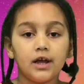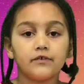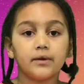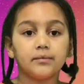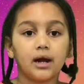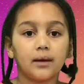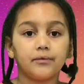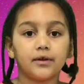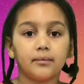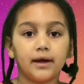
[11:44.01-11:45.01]

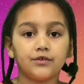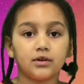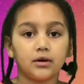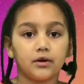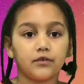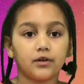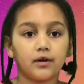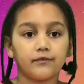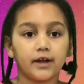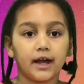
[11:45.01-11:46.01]
Sometimes the imaginary
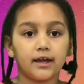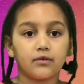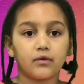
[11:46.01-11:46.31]
stuff that I